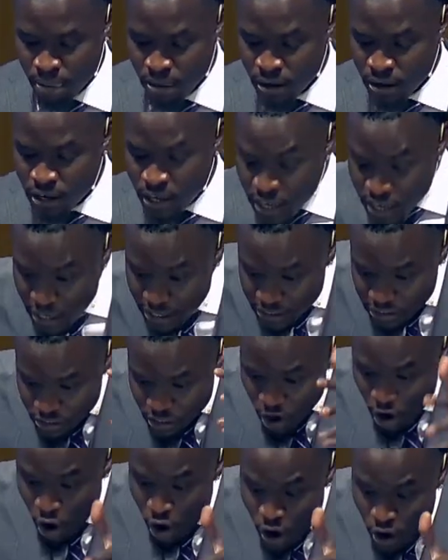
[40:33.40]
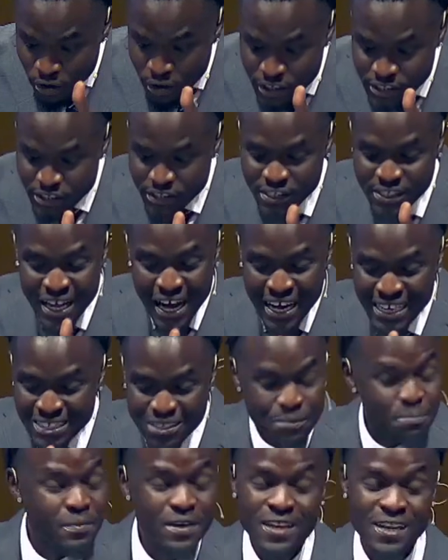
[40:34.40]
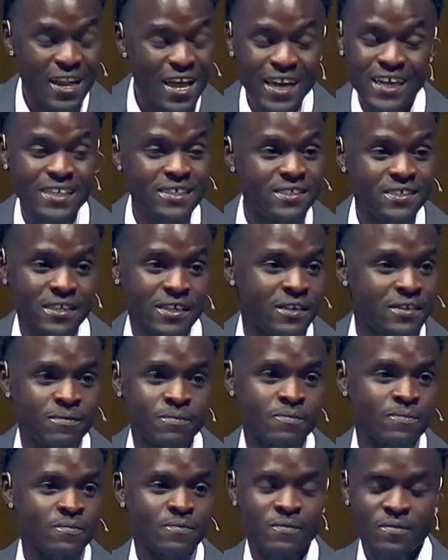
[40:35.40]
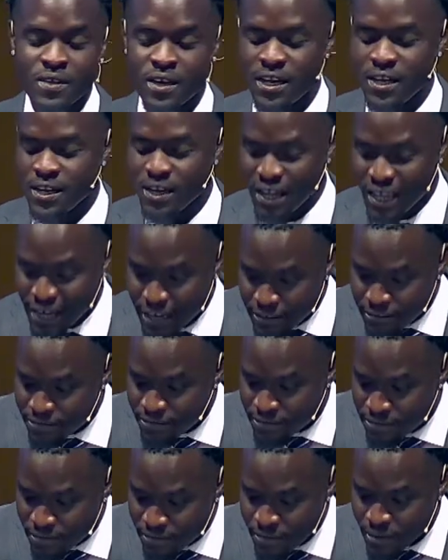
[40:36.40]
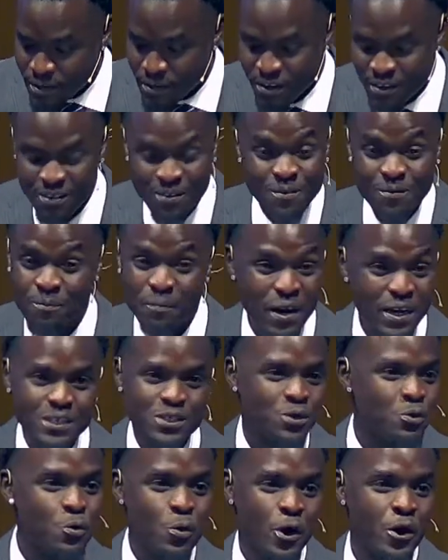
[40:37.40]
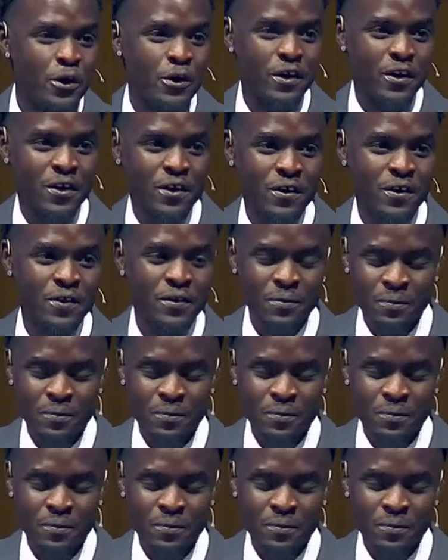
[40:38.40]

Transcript: He has called us not to be lazy in life, but to work.